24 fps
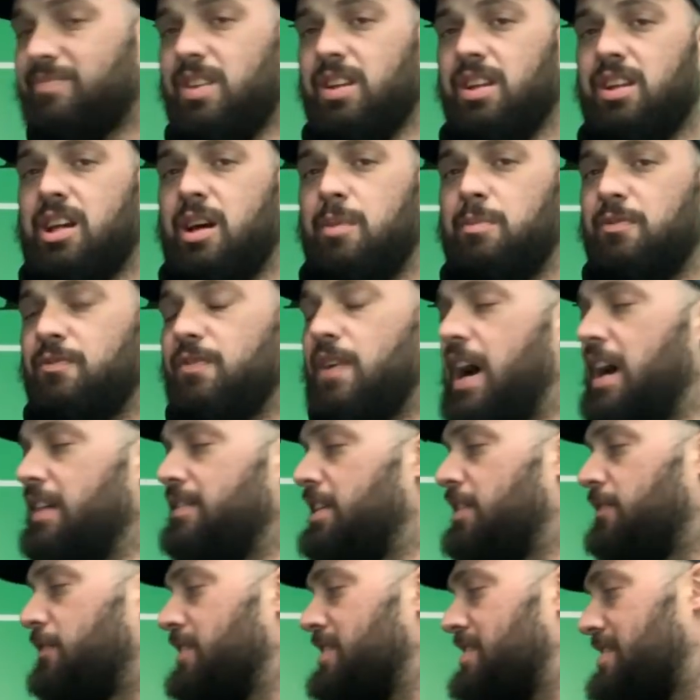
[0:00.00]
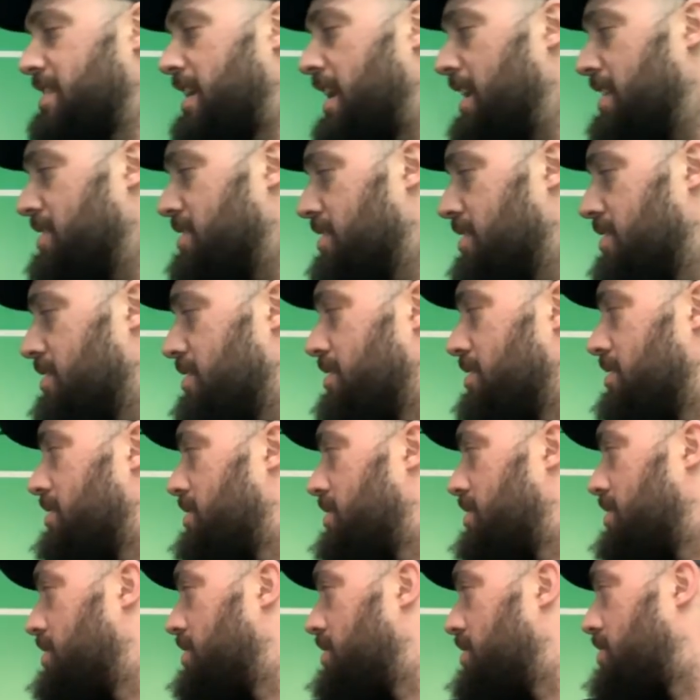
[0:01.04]
Come in 5 different sizes,
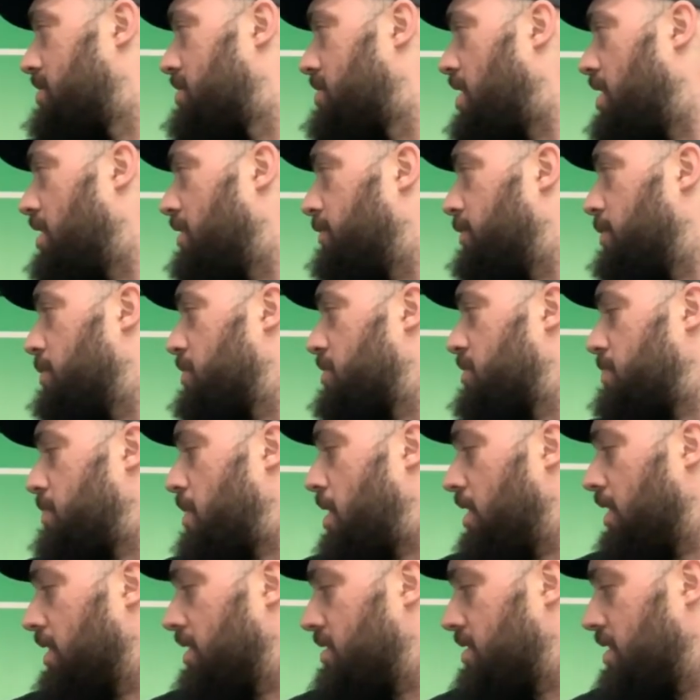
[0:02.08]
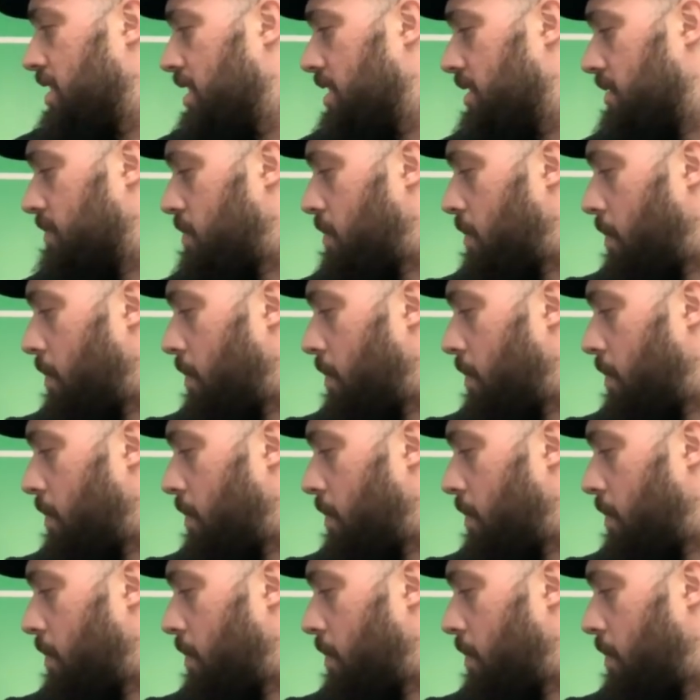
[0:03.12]
starting from the smallest here.